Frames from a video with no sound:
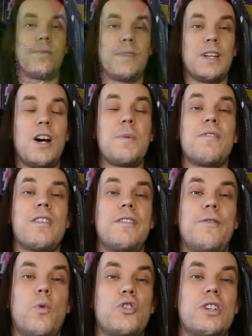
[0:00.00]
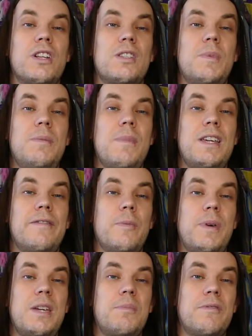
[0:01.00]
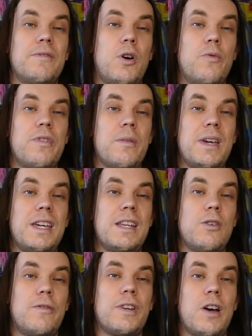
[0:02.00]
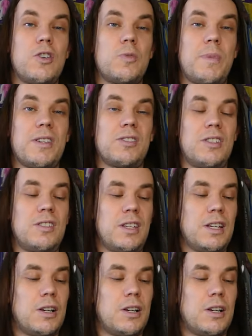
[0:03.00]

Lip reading: I've been very fortunate to meet many of the people involved with the making of Ghostbusters,